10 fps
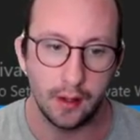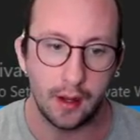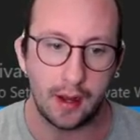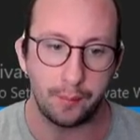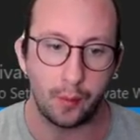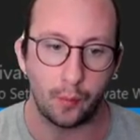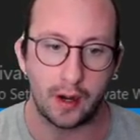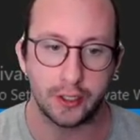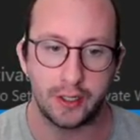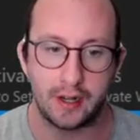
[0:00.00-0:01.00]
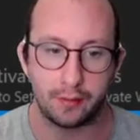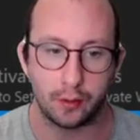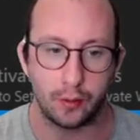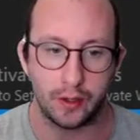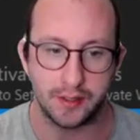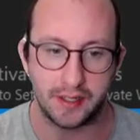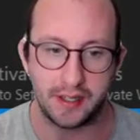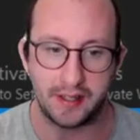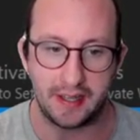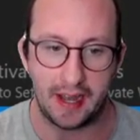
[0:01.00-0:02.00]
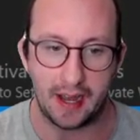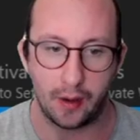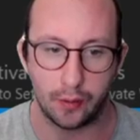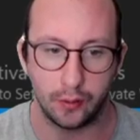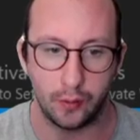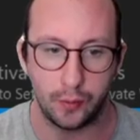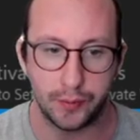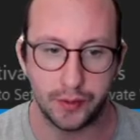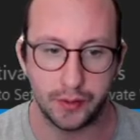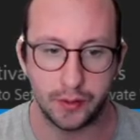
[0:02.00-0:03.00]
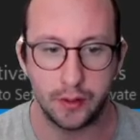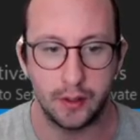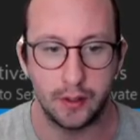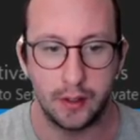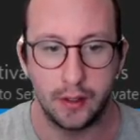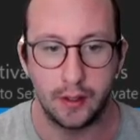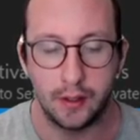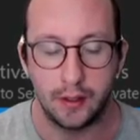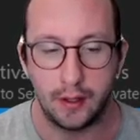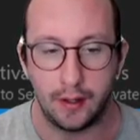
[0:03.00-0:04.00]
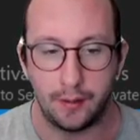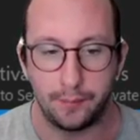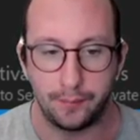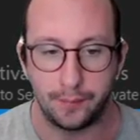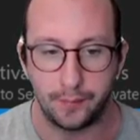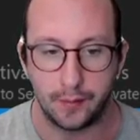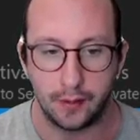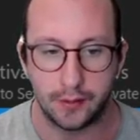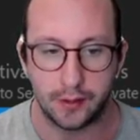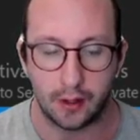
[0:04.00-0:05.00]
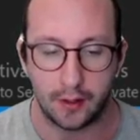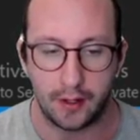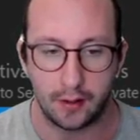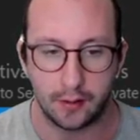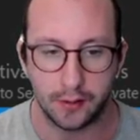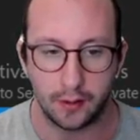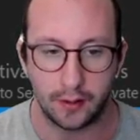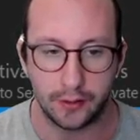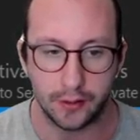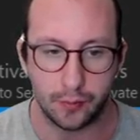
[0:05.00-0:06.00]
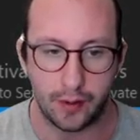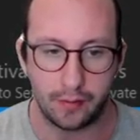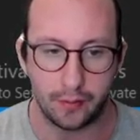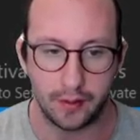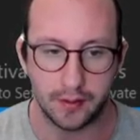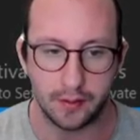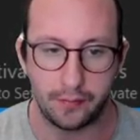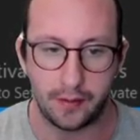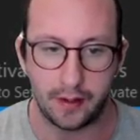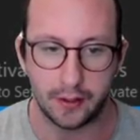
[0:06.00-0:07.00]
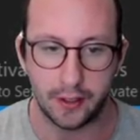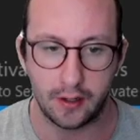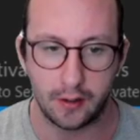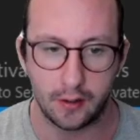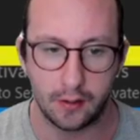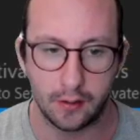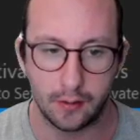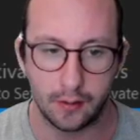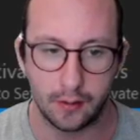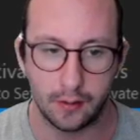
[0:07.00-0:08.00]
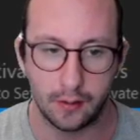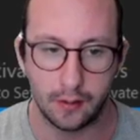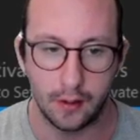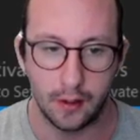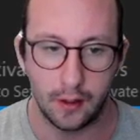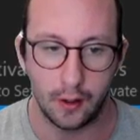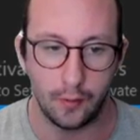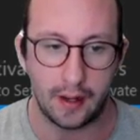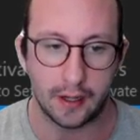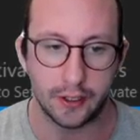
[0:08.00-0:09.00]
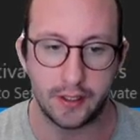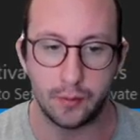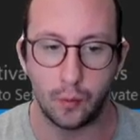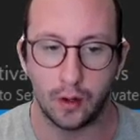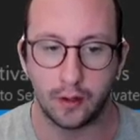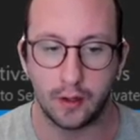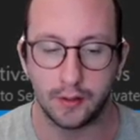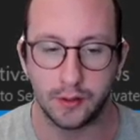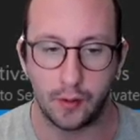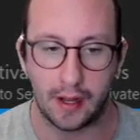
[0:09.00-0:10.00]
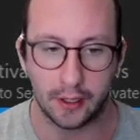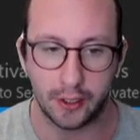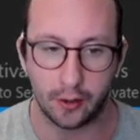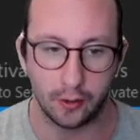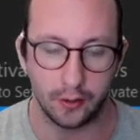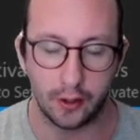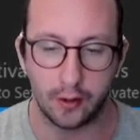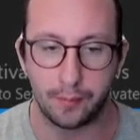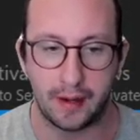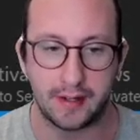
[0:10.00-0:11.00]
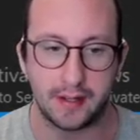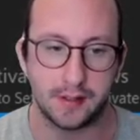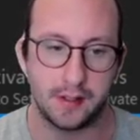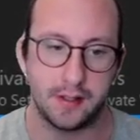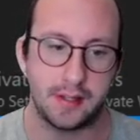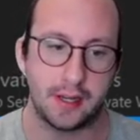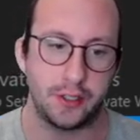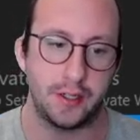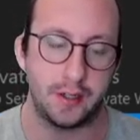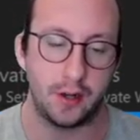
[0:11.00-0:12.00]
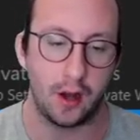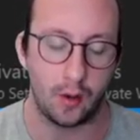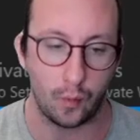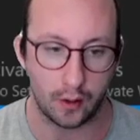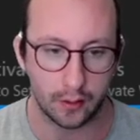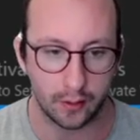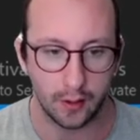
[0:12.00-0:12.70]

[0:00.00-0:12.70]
uh, but we're actually never going to see the outer loops um, start here. So let's just wait for this to finish here oh, it actually did work. Uh, so actually earlier in my test, this actually did not work.